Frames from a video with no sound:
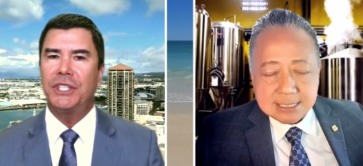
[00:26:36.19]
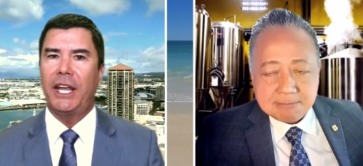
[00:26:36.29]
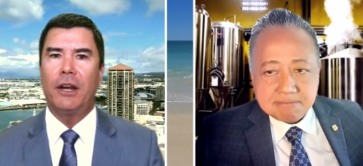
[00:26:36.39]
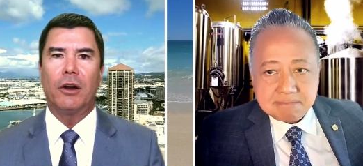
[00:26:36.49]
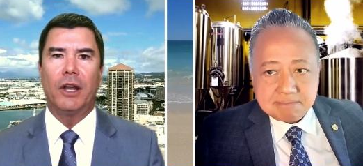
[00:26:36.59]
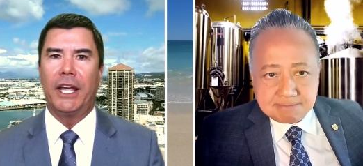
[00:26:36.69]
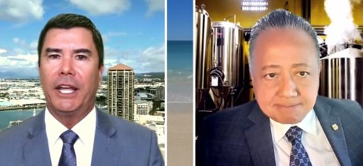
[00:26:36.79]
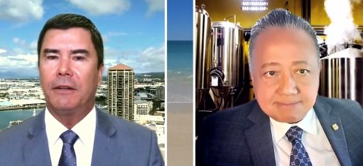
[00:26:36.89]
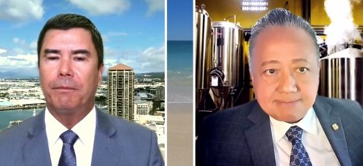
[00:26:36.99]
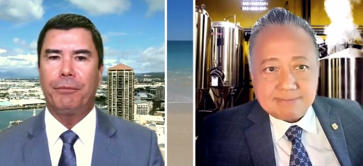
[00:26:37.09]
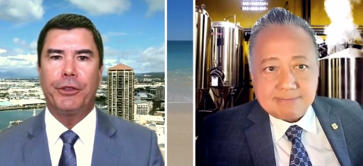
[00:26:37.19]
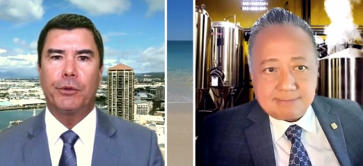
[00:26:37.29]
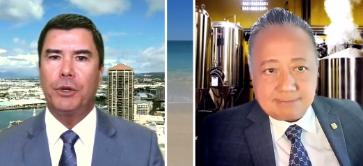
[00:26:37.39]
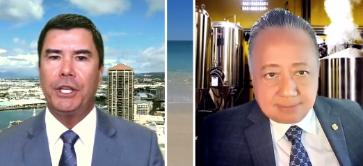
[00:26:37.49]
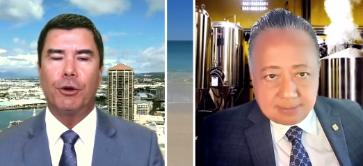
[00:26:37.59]
Speaker 1: say are like
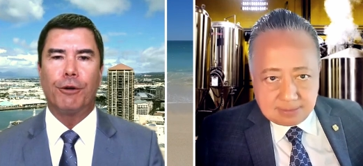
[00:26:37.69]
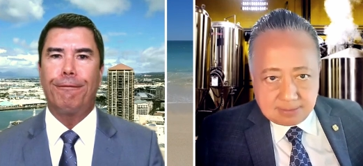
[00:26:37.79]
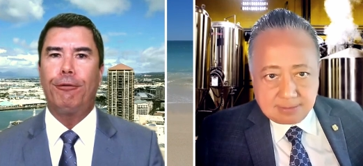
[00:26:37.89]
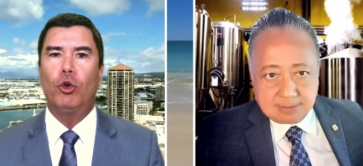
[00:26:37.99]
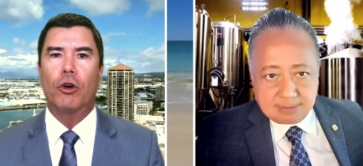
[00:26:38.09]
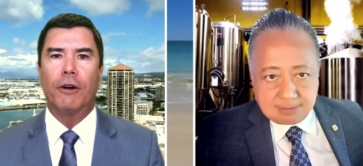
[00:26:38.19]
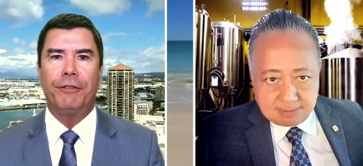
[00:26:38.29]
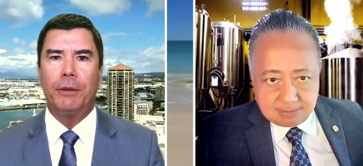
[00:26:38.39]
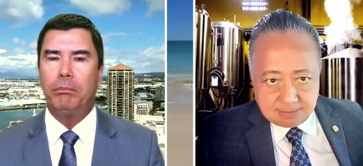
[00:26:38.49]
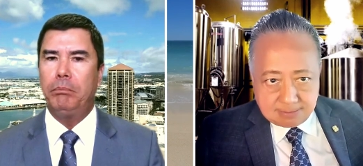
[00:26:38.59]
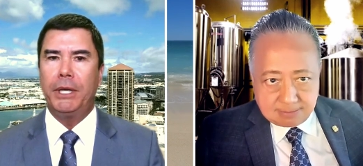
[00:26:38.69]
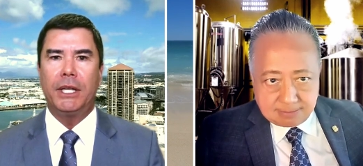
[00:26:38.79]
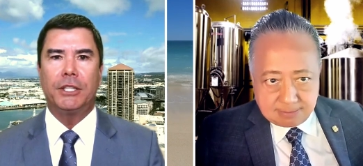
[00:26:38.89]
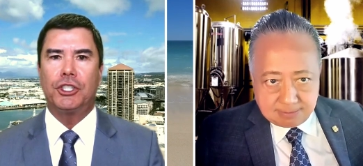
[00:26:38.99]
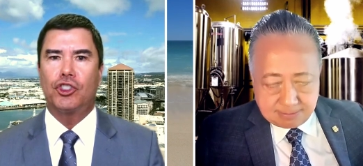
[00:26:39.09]
three or four of the
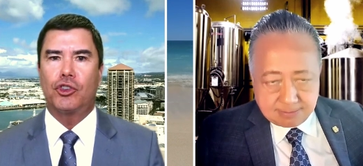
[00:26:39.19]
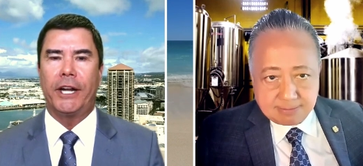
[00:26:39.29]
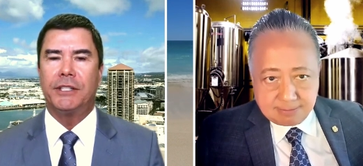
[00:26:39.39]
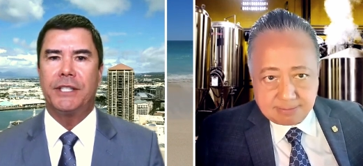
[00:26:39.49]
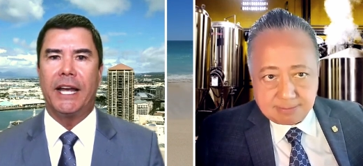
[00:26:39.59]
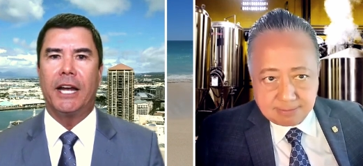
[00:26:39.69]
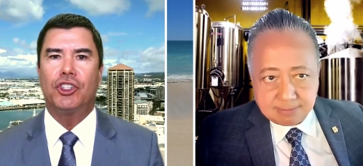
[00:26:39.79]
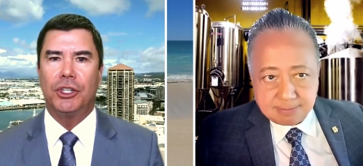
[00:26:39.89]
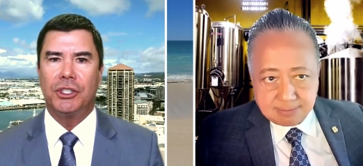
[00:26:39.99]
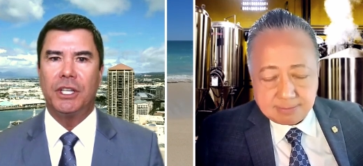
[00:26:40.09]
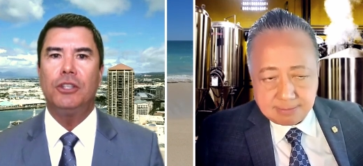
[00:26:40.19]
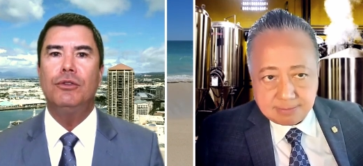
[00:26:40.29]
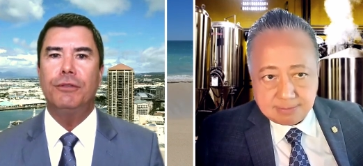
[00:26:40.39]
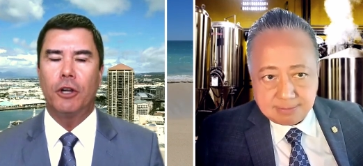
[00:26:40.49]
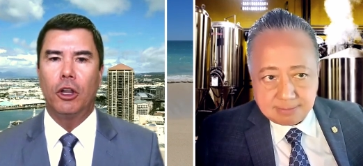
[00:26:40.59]
biggest transactions that
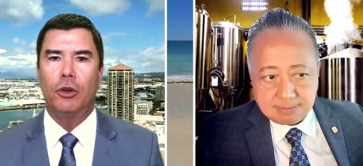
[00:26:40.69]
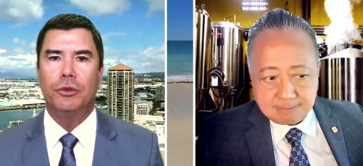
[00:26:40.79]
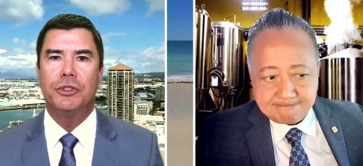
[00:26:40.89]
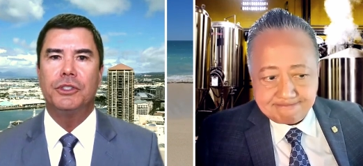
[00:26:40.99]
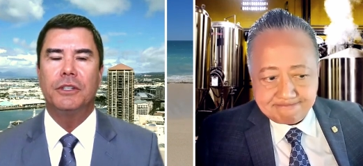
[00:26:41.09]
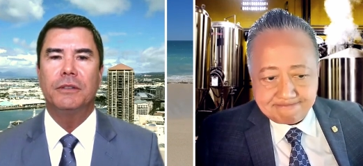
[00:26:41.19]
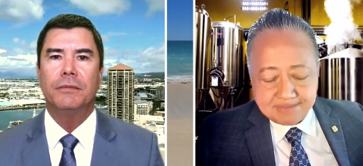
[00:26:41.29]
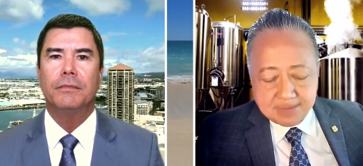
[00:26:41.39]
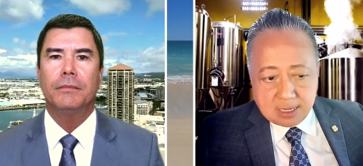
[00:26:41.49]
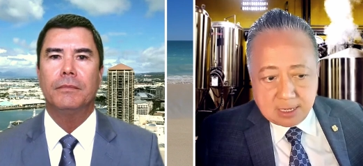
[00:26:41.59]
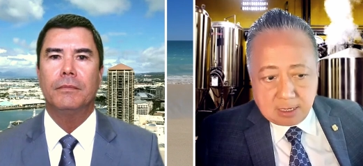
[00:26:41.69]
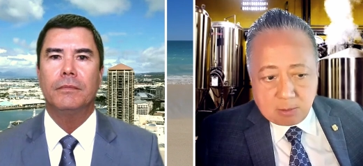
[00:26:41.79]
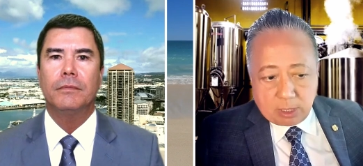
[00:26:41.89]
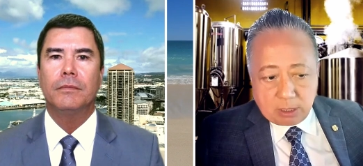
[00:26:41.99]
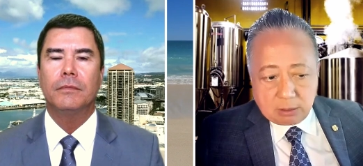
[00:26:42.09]
you've closed
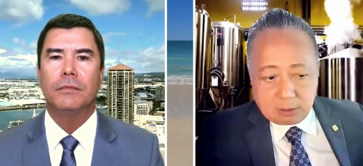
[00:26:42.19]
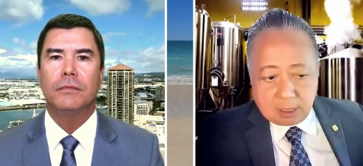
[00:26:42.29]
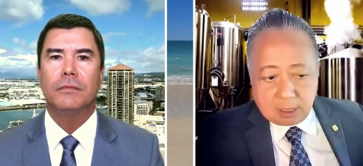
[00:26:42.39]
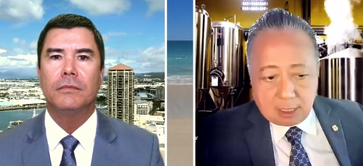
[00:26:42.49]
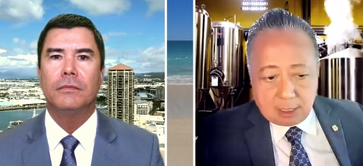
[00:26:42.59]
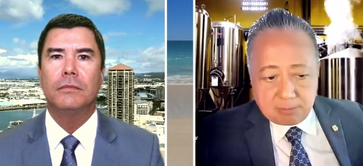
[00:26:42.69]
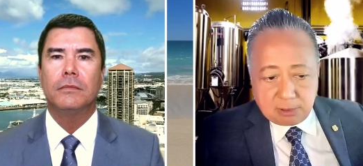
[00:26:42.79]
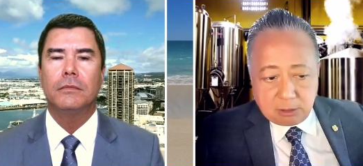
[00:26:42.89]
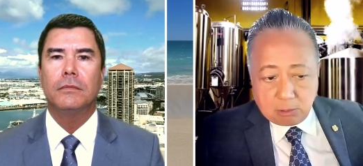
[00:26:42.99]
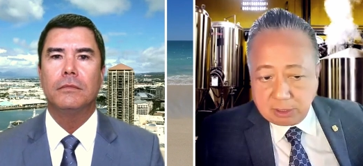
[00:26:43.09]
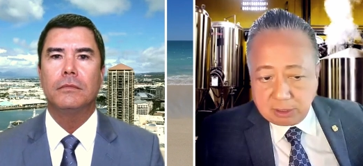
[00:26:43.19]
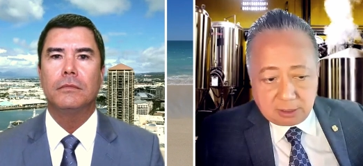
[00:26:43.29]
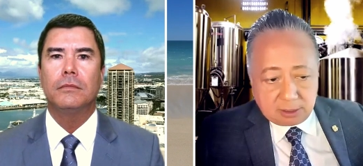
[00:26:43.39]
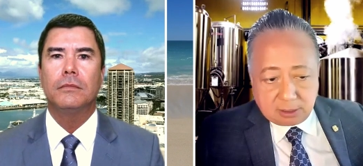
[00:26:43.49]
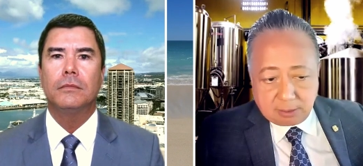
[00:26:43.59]
Speaker 2: well um, you know we
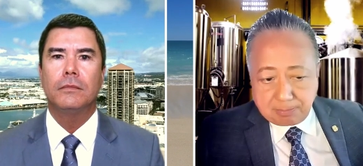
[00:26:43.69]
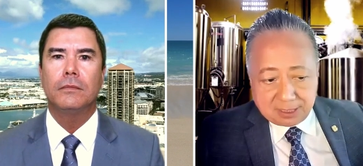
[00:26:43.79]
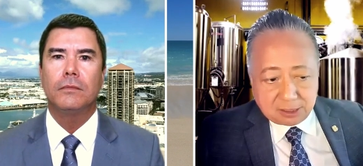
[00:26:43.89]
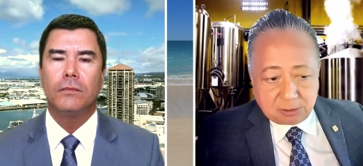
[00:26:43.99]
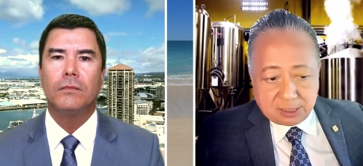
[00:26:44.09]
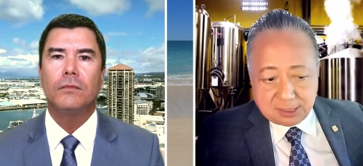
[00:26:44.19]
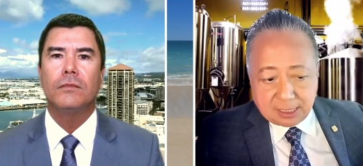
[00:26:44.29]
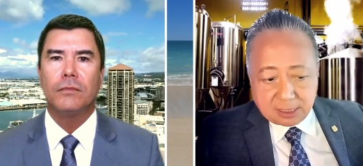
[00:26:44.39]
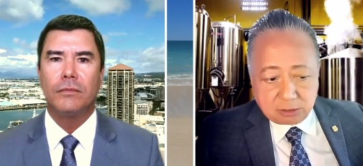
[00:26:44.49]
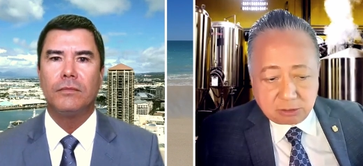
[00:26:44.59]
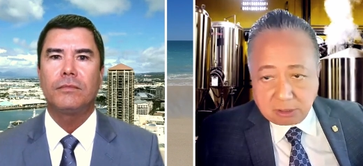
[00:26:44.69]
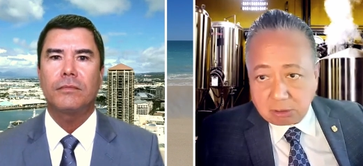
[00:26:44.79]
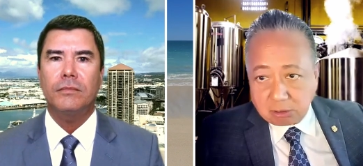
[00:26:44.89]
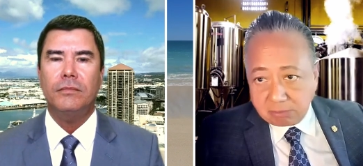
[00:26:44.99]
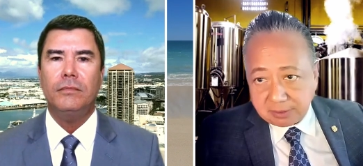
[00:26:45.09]
did the biggest transaction
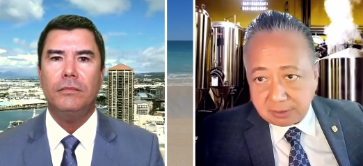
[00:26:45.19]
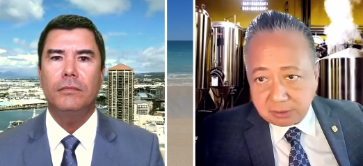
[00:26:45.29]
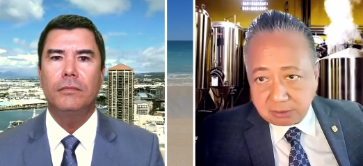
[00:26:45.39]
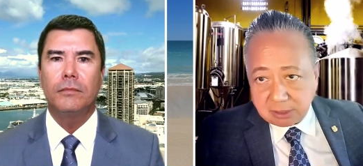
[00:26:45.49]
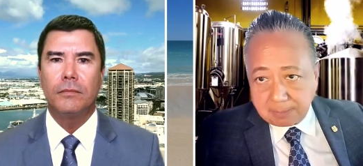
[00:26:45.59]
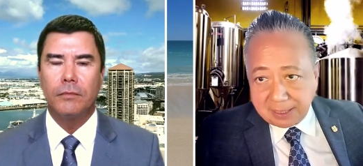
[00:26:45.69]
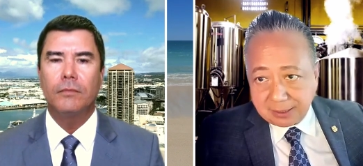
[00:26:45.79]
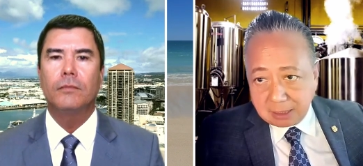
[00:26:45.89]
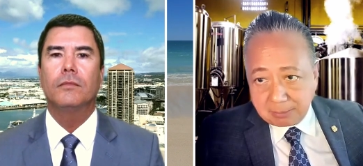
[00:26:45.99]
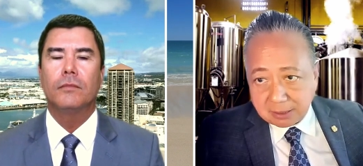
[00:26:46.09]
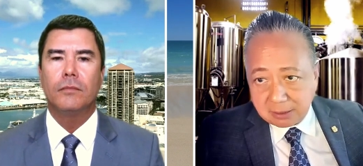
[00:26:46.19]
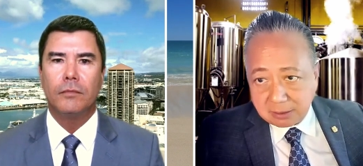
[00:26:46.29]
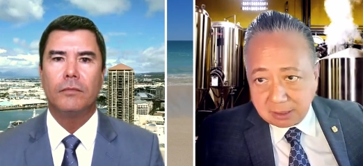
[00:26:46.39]
during covid during the pandemic